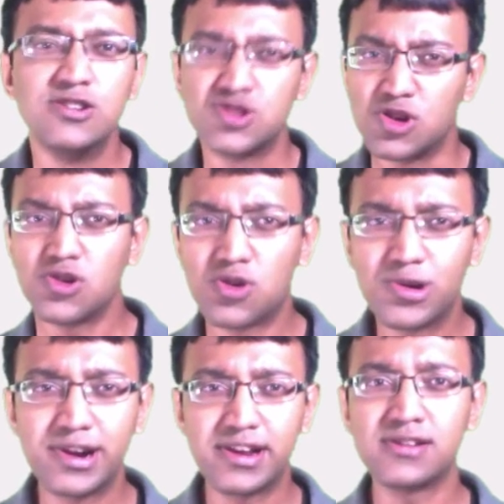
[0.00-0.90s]
So you
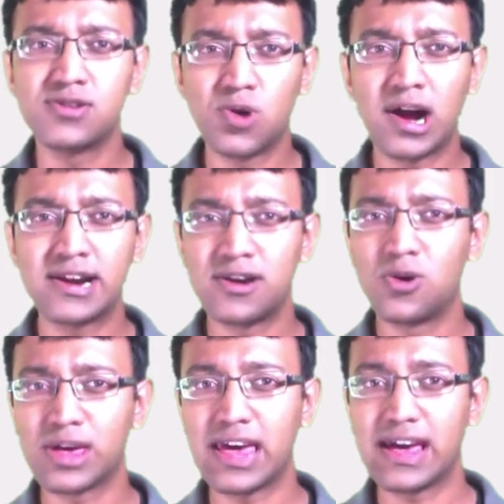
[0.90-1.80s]
could return 200
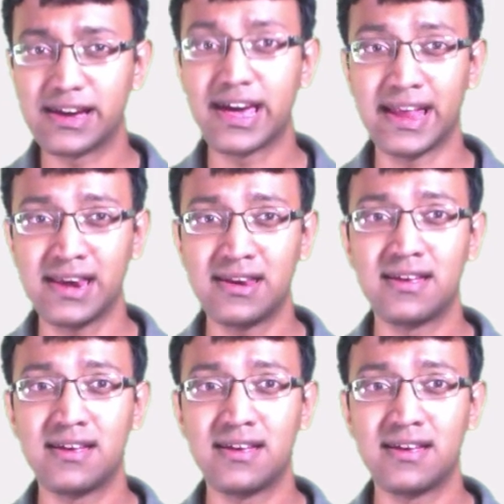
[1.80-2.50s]
OK again